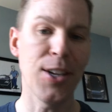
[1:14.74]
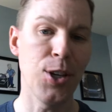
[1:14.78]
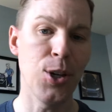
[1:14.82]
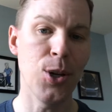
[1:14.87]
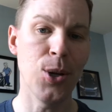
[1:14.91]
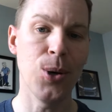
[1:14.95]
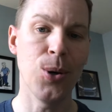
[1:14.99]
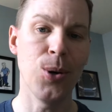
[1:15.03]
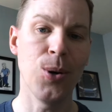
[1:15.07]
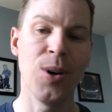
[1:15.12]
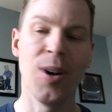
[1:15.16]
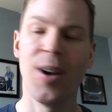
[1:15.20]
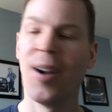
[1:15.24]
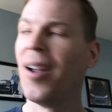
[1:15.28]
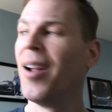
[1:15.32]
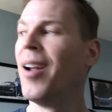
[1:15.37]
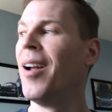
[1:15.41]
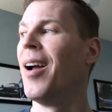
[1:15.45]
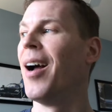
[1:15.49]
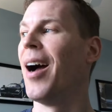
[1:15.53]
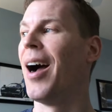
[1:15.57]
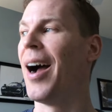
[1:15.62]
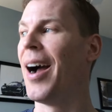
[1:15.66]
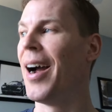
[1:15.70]
you,
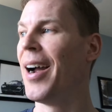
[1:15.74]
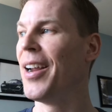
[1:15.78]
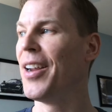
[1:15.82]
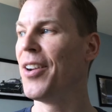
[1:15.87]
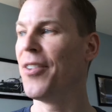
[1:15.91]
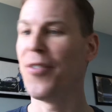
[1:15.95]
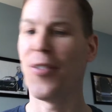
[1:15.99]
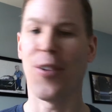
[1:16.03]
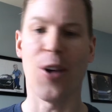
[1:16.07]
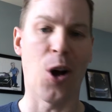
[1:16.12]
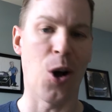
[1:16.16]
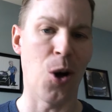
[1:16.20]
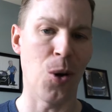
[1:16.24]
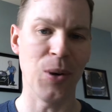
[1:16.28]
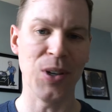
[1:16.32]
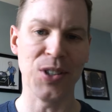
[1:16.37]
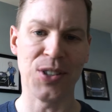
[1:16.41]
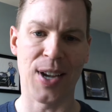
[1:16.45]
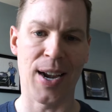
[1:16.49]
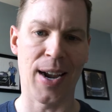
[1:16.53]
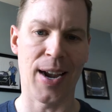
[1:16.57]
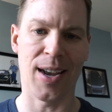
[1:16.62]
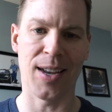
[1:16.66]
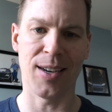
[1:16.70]
I've always
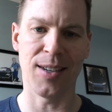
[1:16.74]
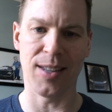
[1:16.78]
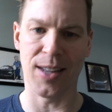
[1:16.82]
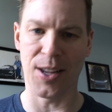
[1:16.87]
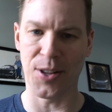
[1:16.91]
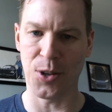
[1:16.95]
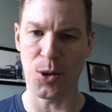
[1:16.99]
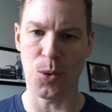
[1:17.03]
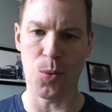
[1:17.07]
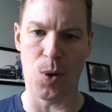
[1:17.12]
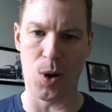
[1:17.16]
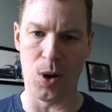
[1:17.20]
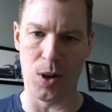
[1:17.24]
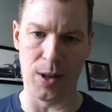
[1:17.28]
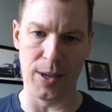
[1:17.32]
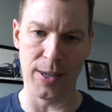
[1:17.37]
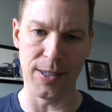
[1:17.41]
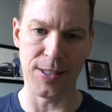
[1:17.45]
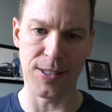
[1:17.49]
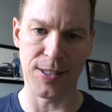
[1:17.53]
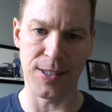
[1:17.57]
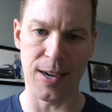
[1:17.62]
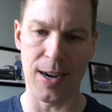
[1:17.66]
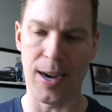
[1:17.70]
had leather
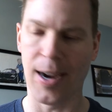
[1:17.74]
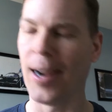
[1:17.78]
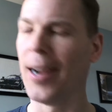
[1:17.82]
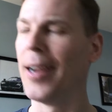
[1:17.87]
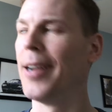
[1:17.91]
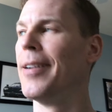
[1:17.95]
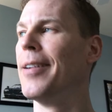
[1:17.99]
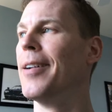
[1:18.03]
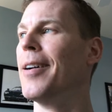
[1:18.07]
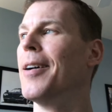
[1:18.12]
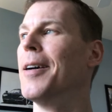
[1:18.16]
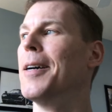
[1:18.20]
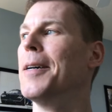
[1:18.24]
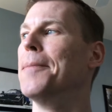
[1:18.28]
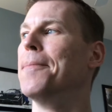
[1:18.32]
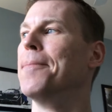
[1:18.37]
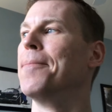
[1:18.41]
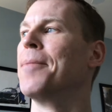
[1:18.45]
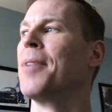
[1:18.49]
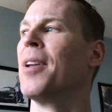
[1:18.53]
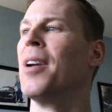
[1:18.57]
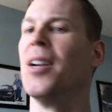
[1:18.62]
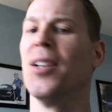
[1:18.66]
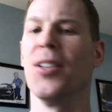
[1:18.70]
wallets and
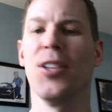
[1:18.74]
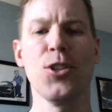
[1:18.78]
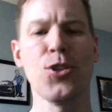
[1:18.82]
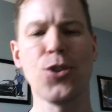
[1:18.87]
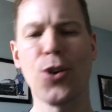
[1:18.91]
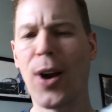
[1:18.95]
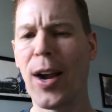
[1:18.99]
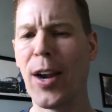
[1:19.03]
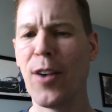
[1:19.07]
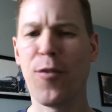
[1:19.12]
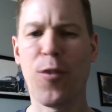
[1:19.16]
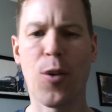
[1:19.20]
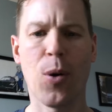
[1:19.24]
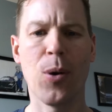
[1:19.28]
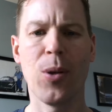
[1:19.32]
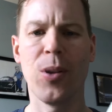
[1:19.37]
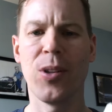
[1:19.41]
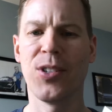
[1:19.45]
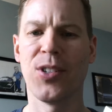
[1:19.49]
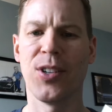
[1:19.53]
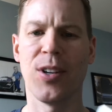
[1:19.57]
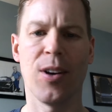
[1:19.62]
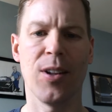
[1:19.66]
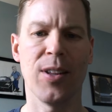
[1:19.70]
the
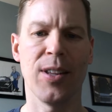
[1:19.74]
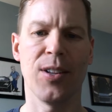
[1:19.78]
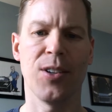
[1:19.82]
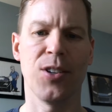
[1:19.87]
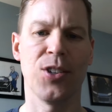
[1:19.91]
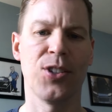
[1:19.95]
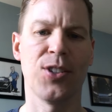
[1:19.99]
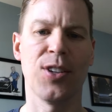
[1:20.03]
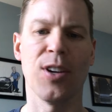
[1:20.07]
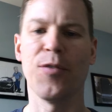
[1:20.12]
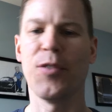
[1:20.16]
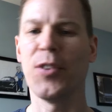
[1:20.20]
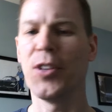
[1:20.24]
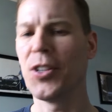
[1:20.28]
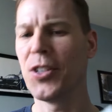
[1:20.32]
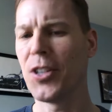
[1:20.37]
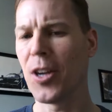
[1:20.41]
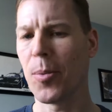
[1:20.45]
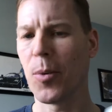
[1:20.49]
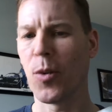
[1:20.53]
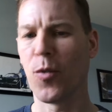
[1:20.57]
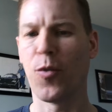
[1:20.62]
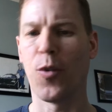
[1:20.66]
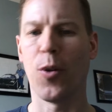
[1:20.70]
tri-folds and all the other stuff, and the
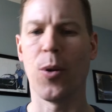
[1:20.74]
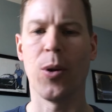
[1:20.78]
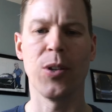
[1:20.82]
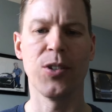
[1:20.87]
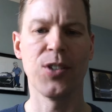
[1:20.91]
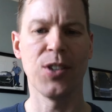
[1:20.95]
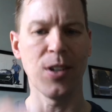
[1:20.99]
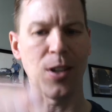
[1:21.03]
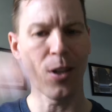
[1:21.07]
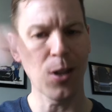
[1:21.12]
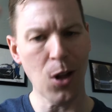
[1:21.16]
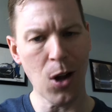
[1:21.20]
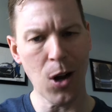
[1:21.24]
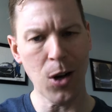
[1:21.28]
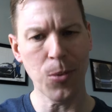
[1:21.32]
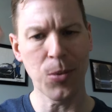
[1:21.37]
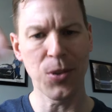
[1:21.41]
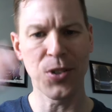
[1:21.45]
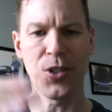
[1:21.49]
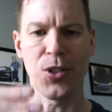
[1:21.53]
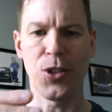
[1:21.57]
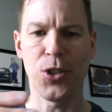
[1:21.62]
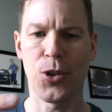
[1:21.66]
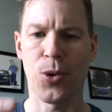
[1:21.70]
double folds and the long
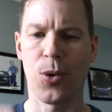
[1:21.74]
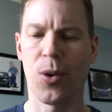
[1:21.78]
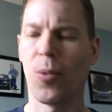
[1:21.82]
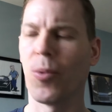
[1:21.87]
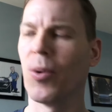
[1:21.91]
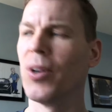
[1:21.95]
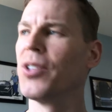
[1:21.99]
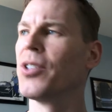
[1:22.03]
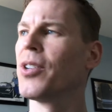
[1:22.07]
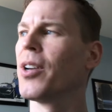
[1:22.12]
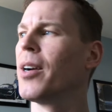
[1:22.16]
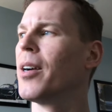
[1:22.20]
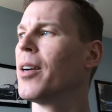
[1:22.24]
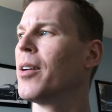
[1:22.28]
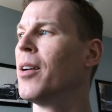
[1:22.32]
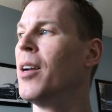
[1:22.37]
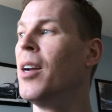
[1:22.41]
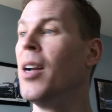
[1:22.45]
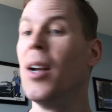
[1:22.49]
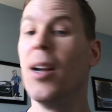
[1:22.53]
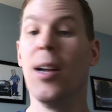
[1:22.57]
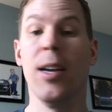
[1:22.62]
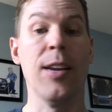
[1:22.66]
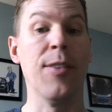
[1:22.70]
ones and the short ones.
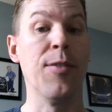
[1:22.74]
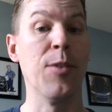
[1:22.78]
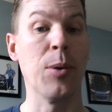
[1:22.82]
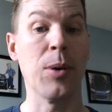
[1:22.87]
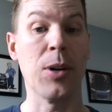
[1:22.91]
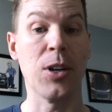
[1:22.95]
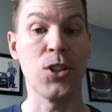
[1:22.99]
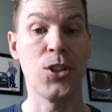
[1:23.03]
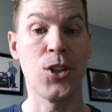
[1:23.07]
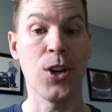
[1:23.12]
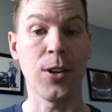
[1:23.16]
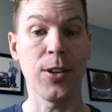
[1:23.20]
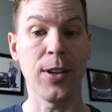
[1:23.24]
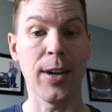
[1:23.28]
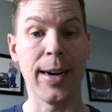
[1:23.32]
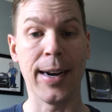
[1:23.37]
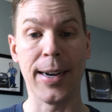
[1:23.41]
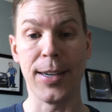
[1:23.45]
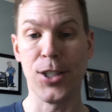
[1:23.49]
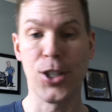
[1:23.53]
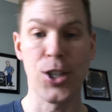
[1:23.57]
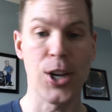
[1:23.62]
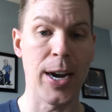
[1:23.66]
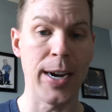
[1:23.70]
Even when I was younger, I
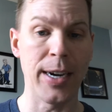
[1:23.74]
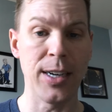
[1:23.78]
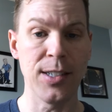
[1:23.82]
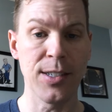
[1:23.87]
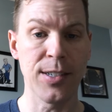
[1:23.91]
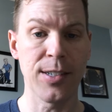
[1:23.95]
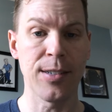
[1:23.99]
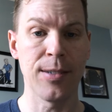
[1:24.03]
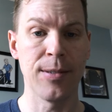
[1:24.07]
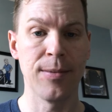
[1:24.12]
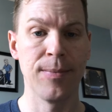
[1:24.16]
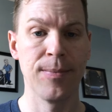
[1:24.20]
had chains